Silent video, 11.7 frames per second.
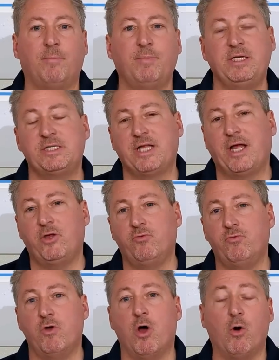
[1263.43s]
companies that
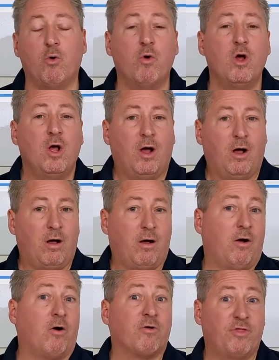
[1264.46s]
you know
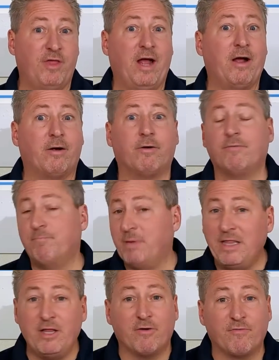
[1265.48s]
uh, are there,
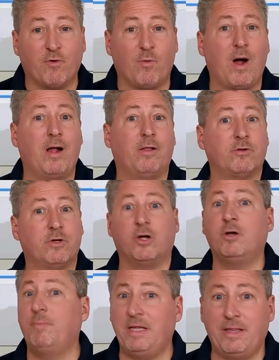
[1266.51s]
been there for a while,
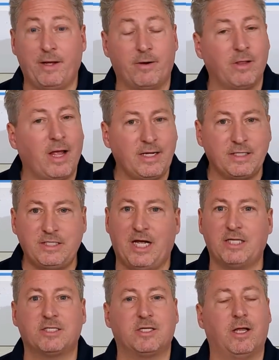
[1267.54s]
gonna be there, like a
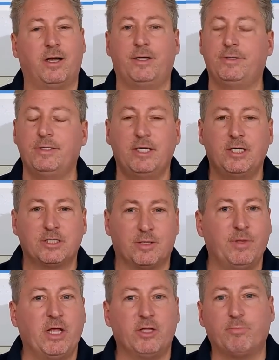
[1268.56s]
Tesla and
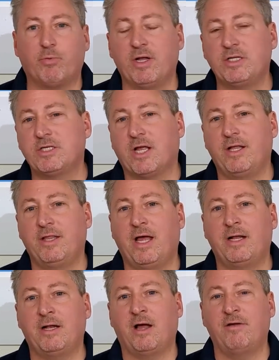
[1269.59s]
some of the other brands that,
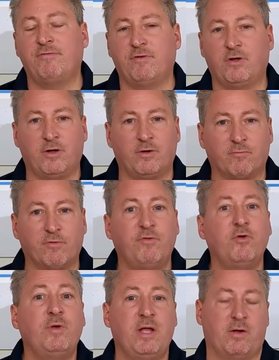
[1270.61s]
that I've uh,
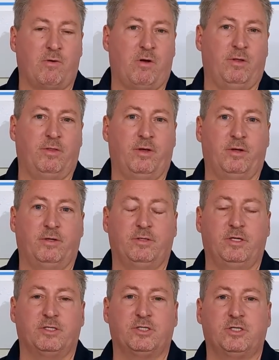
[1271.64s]
reviewed here on the,
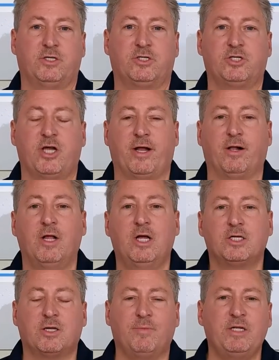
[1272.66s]
this, this channel.
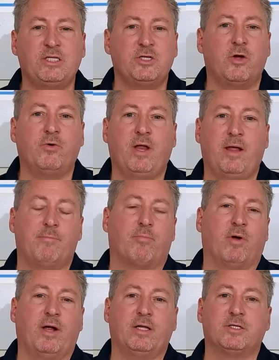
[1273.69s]
Some of these no-name
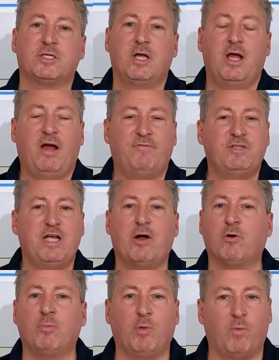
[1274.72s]
brands have
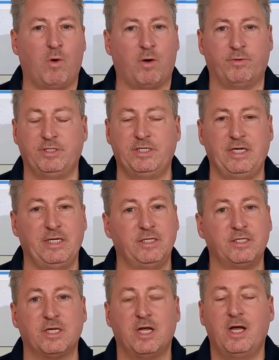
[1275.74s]
terrible
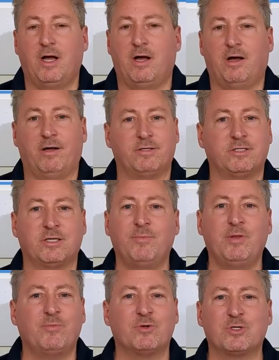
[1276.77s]
warranties. Uh,
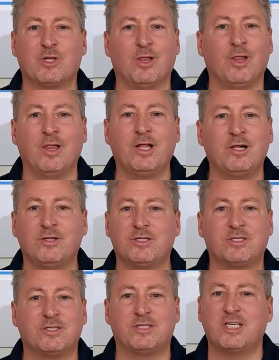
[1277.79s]
some of them are as little
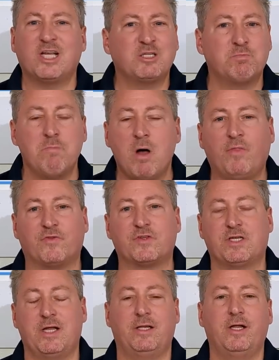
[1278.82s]
as six
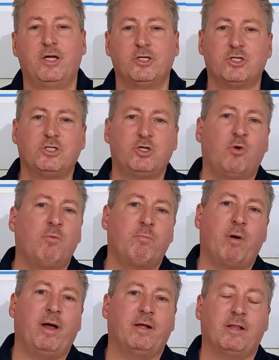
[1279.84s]
months and just
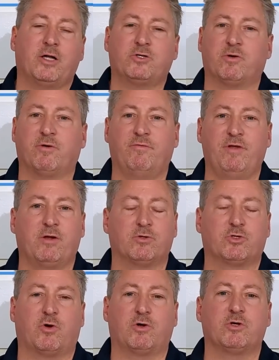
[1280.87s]
don't buy electric
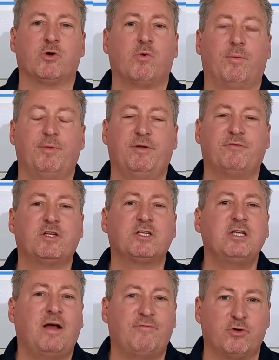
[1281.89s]
vehicle charging equipment if it
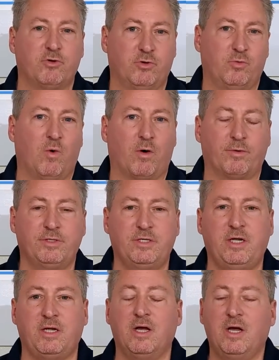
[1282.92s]
doesn't have a good
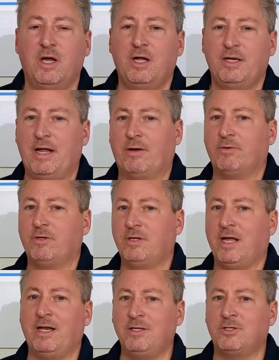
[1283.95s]
warranty. Now,
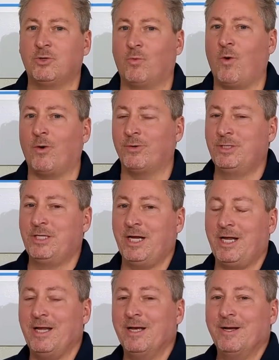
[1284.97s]
getting to the
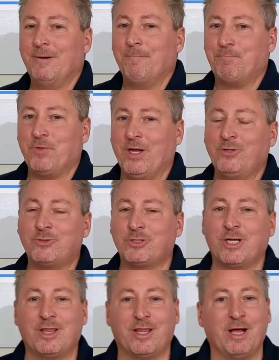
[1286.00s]
warranty, the
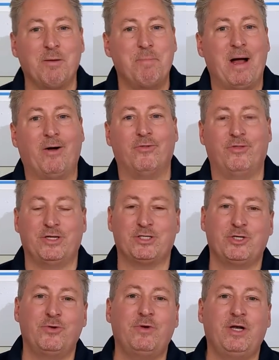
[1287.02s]
interesting thing about
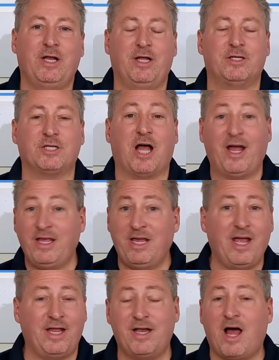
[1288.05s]
this unit is I
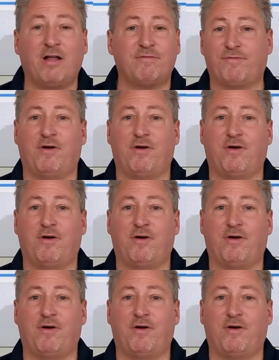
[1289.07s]
cannot